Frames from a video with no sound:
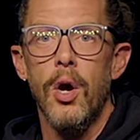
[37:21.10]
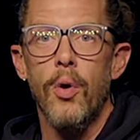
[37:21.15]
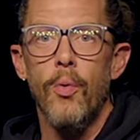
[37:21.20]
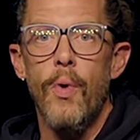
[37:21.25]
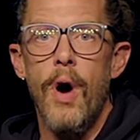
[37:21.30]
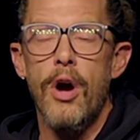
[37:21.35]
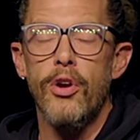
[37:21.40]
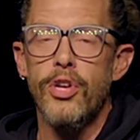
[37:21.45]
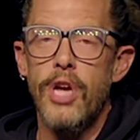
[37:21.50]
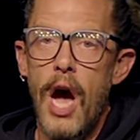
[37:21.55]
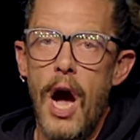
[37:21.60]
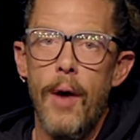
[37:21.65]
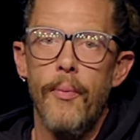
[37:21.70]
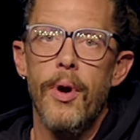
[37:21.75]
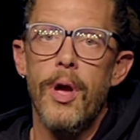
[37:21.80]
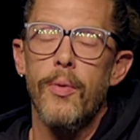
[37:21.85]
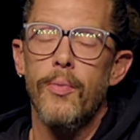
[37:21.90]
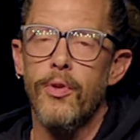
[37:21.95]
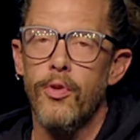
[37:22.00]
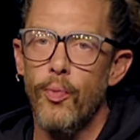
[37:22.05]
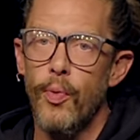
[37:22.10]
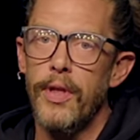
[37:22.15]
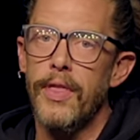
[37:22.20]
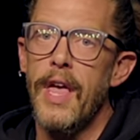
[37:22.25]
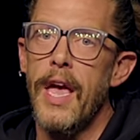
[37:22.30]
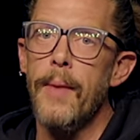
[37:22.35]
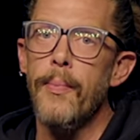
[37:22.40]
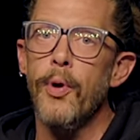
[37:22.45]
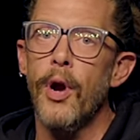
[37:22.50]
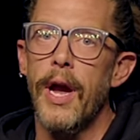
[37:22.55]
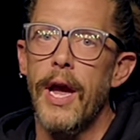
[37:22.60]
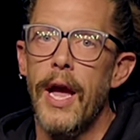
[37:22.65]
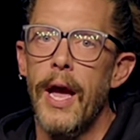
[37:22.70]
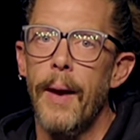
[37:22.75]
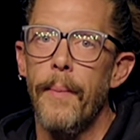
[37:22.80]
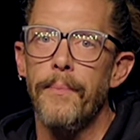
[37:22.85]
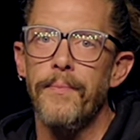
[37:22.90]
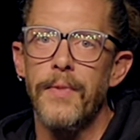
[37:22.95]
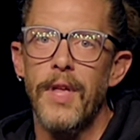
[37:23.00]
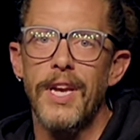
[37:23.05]
while Yahweh was with
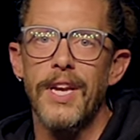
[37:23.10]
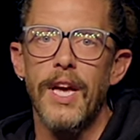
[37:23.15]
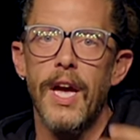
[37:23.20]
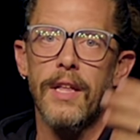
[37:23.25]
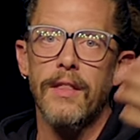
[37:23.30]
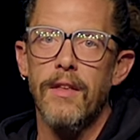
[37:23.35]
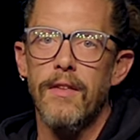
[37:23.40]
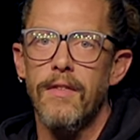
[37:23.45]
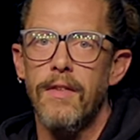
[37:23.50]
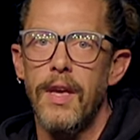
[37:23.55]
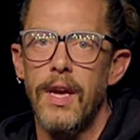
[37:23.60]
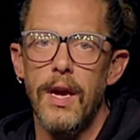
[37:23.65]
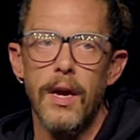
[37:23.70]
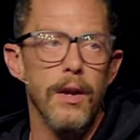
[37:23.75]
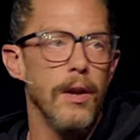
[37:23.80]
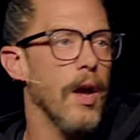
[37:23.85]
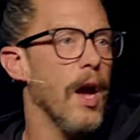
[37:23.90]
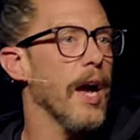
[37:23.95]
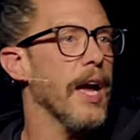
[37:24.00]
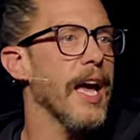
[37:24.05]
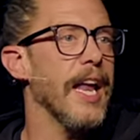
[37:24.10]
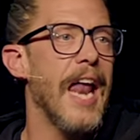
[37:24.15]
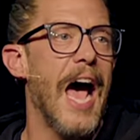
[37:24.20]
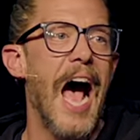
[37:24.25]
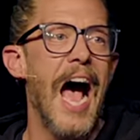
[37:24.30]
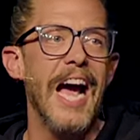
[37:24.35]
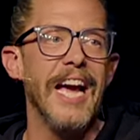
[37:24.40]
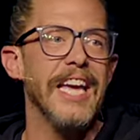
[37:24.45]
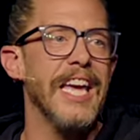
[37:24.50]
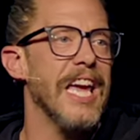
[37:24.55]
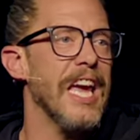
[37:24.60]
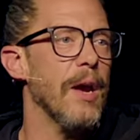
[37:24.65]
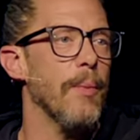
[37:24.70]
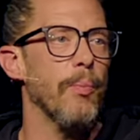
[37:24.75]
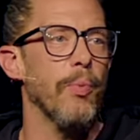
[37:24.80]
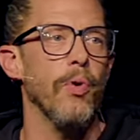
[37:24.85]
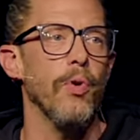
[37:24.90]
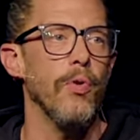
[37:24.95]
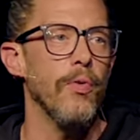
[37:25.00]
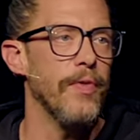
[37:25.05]
Abraham and he got to see it. Again, I
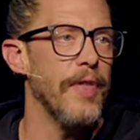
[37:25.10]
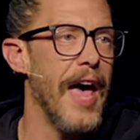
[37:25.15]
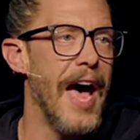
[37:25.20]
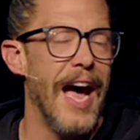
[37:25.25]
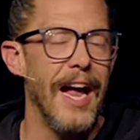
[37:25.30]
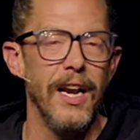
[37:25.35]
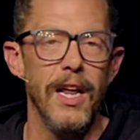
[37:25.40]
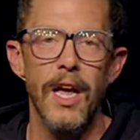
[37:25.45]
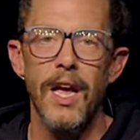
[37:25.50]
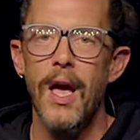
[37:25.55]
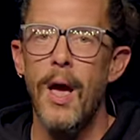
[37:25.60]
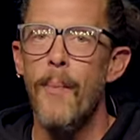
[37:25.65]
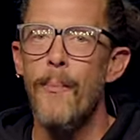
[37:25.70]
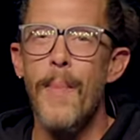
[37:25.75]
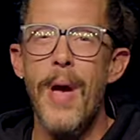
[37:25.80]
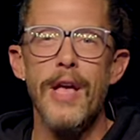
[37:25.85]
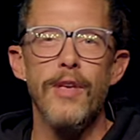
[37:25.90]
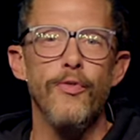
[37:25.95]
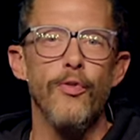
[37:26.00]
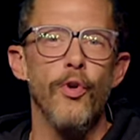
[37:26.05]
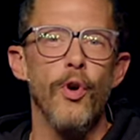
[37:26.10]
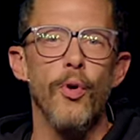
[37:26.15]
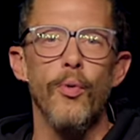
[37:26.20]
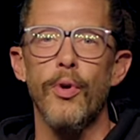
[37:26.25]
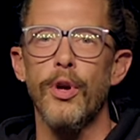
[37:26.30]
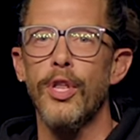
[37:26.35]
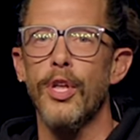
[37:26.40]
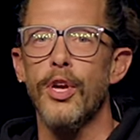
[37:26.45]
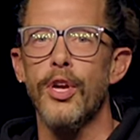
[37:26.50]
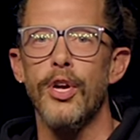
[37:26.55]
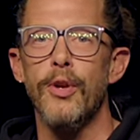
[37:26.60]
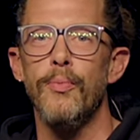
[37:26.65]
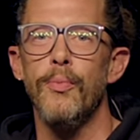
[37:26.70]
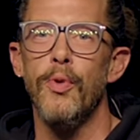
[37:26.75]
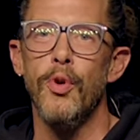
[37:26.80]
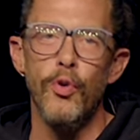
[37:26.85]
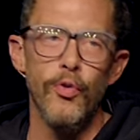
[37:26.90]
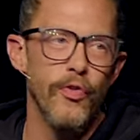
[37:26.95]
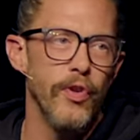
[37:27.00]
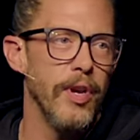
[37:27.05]
can't prove that. Makes for a really good
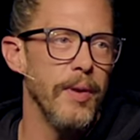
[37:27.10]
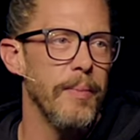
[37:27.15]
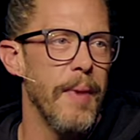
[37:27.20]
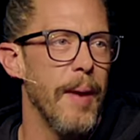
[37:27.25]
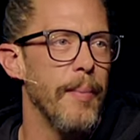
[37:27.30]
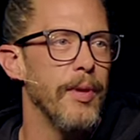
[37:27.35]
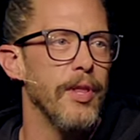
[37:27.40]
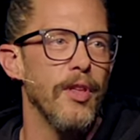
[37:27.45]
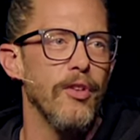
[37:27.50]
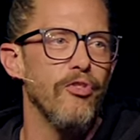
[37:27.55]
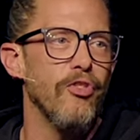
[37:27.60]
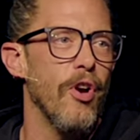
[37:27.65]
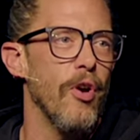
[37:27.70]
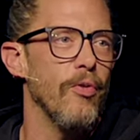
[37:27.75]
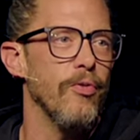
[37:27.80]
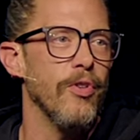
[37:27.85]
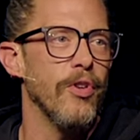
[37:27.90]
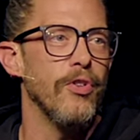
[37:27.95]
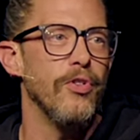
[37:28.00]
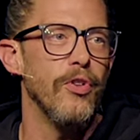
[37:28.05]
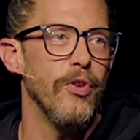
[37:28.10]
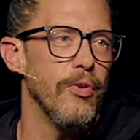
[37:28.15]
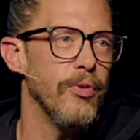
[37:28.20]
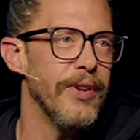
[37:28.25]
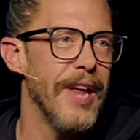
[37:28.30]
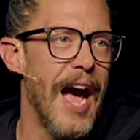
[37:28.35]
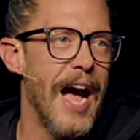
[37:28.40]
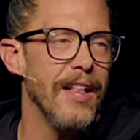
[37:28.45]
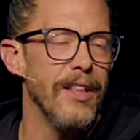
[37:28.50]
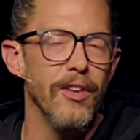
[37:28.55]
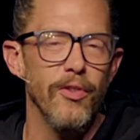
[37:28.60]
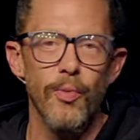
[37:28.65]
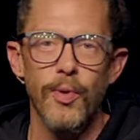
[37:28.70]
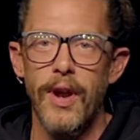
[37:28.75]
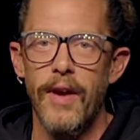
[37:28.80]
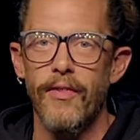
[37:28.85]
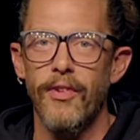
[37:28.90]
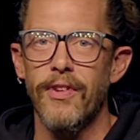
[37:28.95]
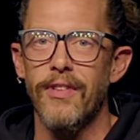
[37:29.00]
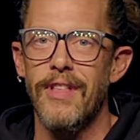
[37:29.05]
movie. Maybe The Chosen Dude, Dallas,
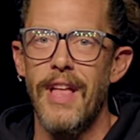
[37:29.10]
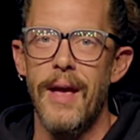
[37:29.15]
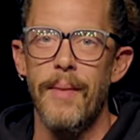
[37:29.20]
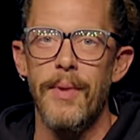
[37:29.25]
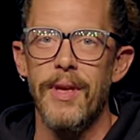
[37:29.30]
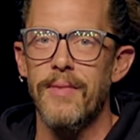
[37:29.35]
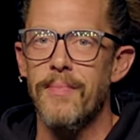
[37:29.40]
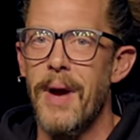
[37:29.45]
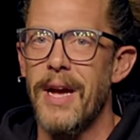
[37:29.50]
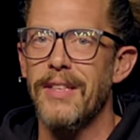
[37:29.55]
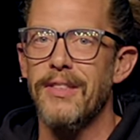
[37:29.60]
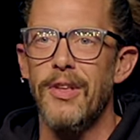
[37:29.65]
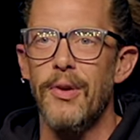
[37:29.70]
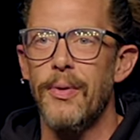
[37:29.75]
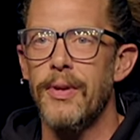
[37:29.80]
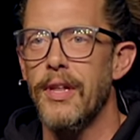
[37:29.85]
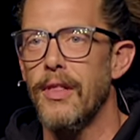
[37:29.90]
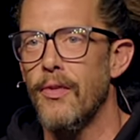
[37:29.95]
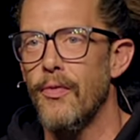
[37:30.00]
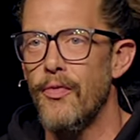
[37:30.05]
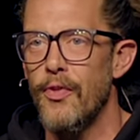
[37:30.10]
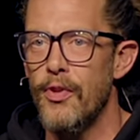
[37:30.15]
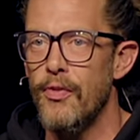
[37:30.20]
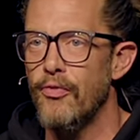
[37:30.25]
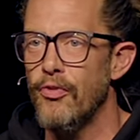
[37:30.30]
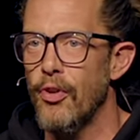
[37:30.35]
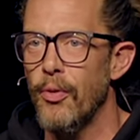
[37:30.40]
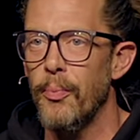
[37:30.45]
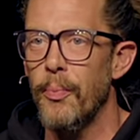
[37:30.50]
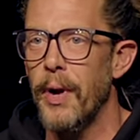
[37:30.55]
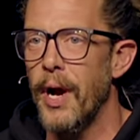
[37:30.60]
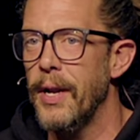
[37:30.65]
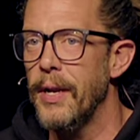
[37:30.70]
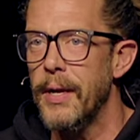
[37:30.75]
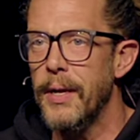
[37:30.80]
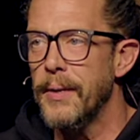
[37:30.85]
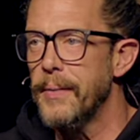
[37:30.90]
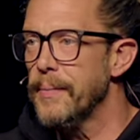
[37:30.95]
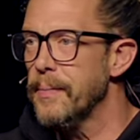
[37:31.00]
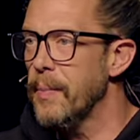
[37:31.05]
whatever his name is, might do it in the future. But
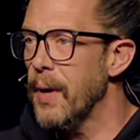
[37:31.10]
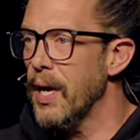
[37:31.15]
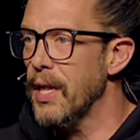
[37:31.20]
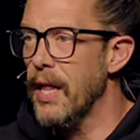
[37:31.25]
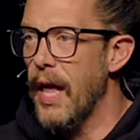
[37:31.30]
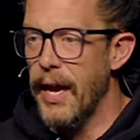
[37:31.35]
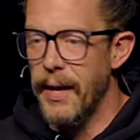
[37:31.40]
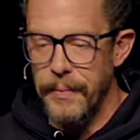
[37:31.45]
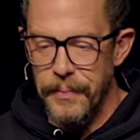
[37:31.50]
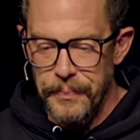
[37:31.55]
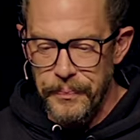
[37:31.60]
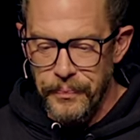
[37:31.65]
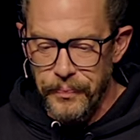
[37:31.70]
like,